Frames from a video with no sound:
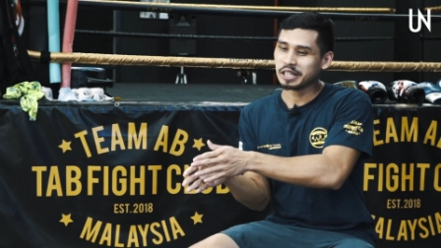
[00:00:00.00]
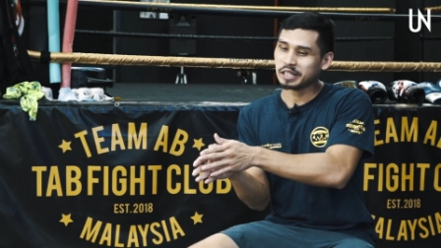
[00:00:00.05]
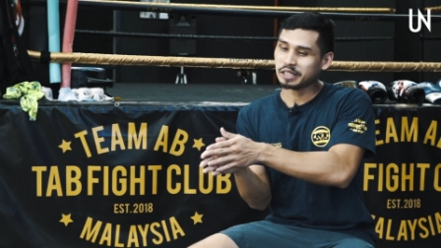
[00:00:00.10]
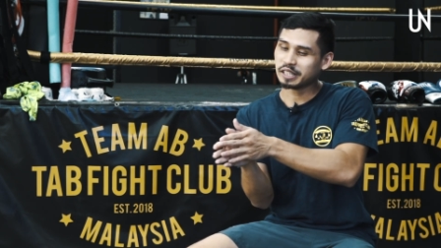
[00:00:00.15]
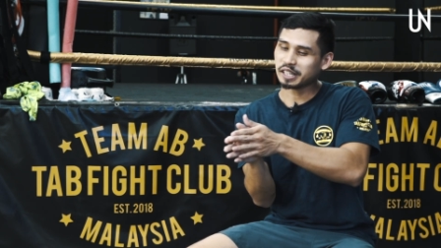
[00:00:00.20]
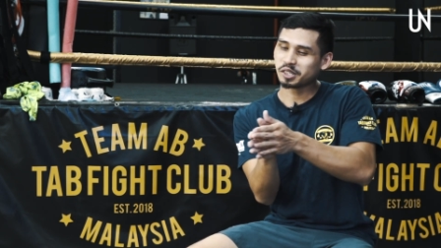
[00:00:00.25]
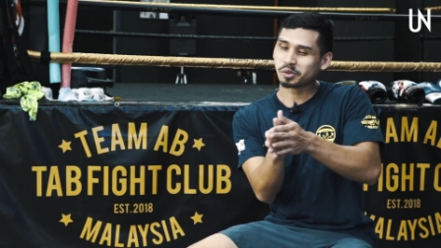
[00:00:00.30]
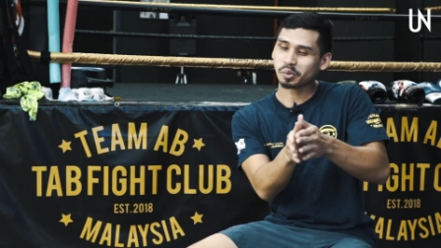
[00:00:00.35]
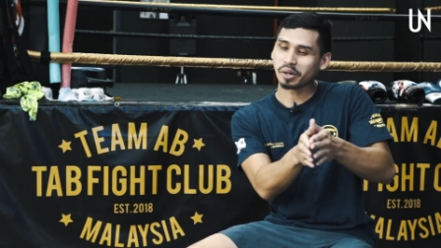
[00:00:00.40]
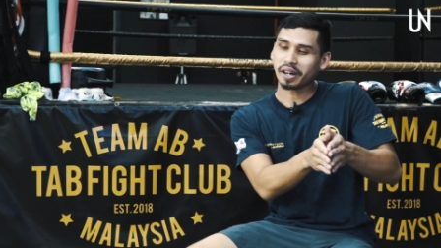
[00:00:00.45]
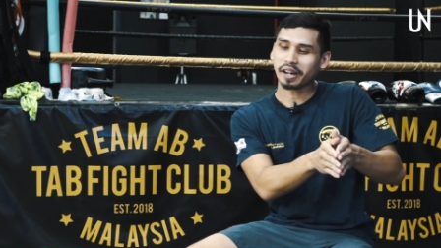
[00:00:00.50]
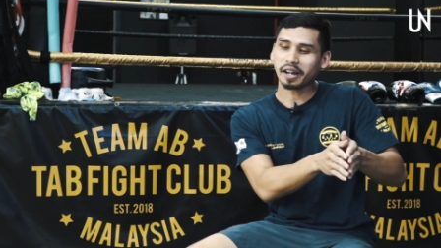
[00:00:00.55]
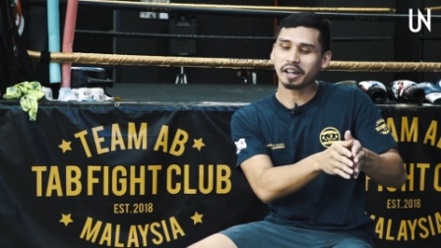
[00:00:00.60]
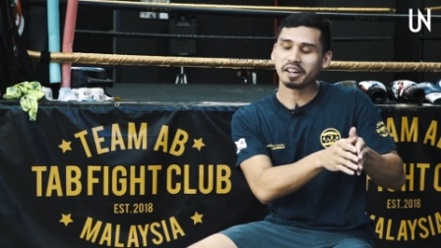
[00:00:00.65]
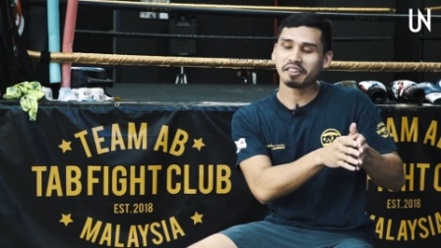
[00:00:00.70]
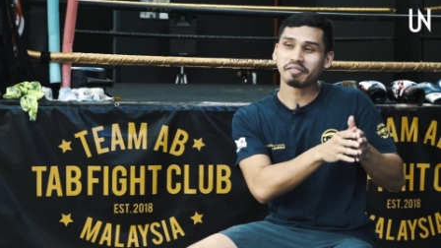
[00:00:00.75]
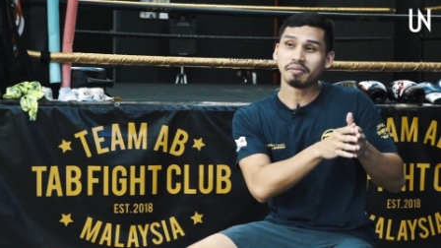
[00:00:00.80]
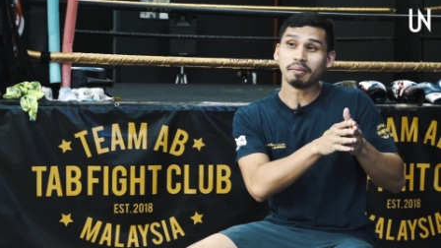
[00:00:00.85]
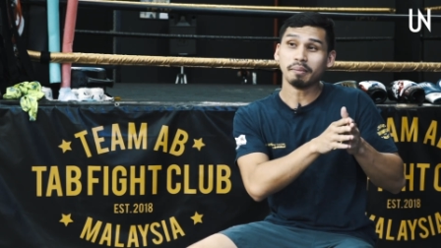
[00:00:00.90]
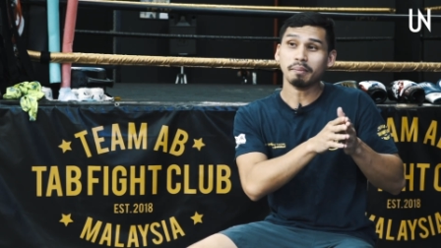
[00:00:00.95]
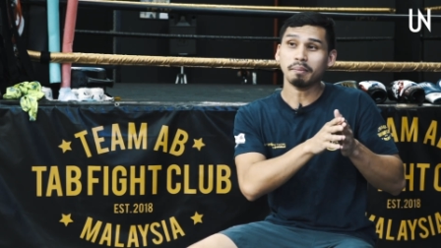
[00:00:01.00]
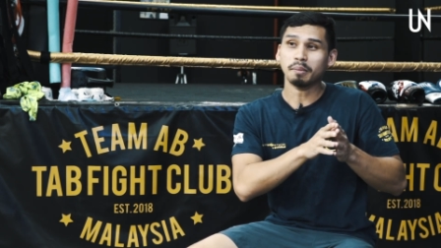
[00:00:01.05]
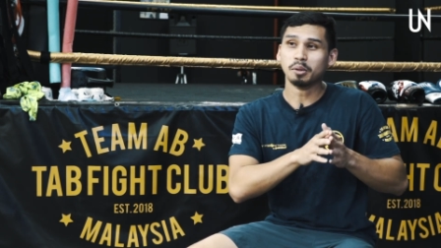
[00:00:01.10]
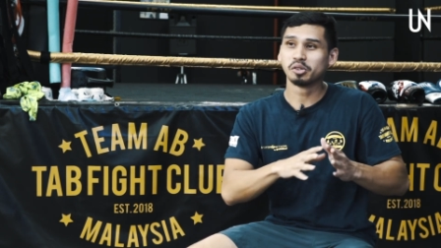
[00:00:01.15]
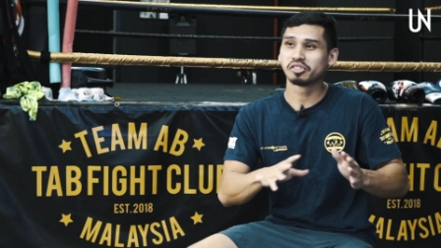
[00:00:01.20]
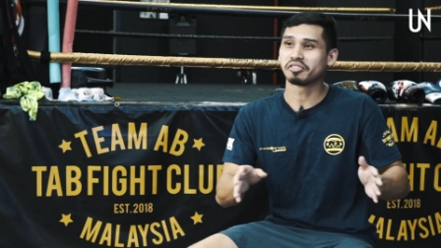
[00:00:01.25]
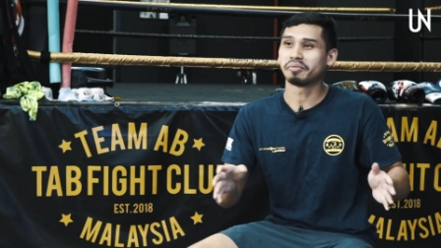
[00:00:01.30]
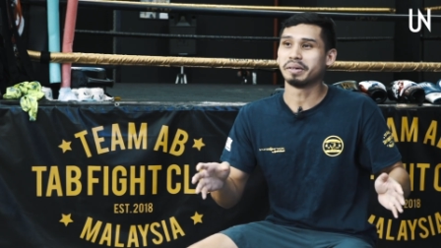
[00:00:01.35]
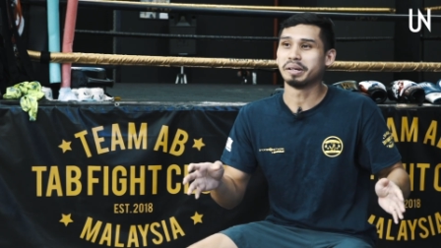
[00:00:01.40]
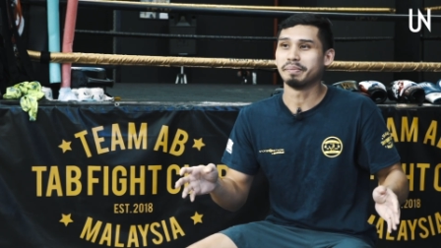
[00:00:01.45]
that's where I have
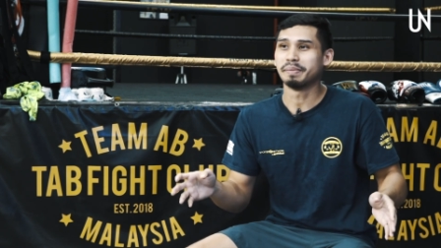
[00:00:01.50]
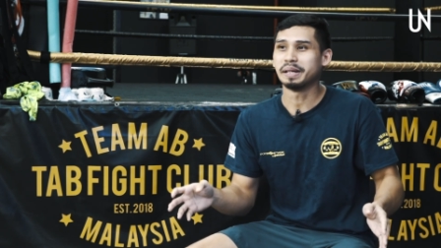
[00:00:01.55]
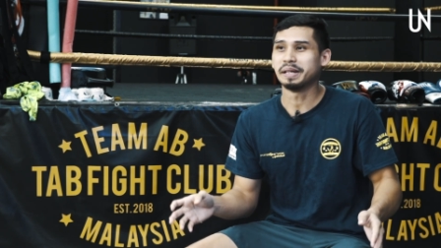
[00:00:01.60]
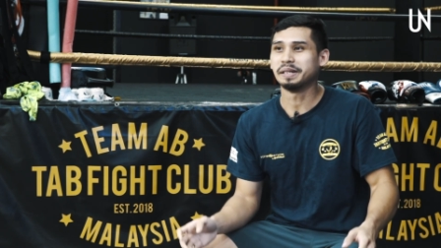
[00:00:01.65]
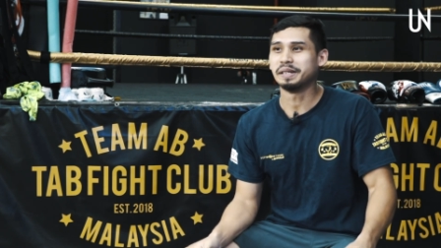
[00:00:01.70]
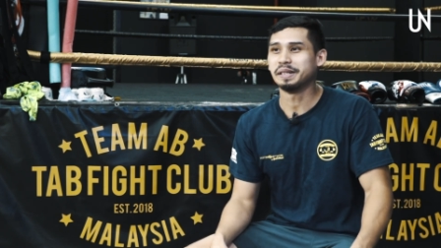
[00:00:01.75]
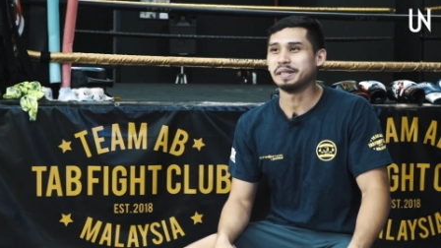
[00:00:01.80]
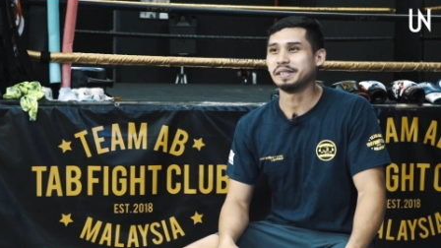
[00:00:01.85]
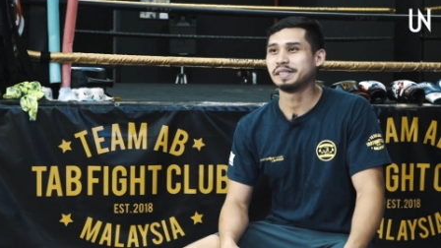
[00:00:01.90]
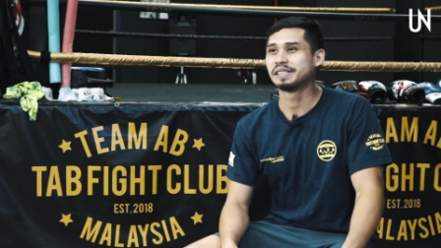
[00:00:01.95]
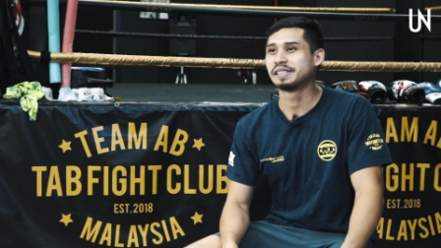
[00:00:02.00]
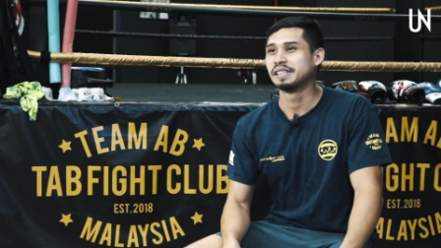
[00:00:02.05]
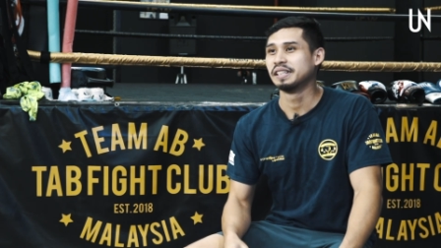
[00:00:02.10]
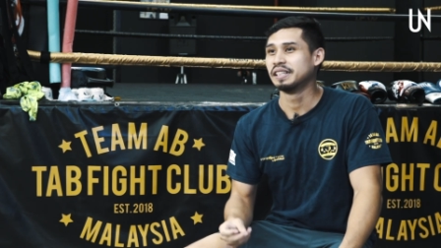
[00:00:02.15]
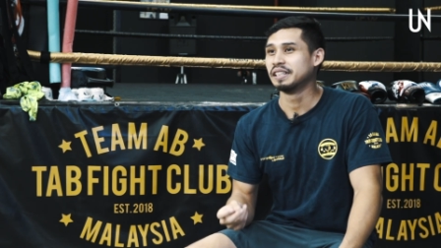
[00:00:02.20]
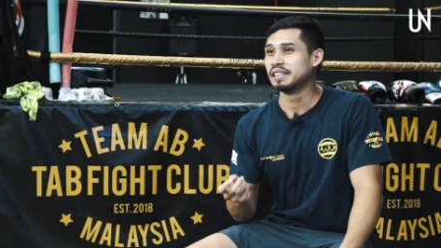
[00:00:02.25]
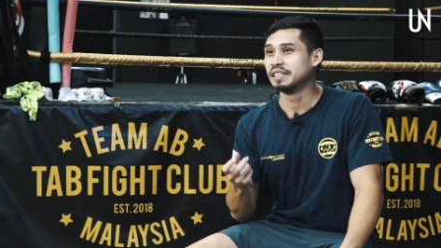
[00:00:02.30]
most of my bad days.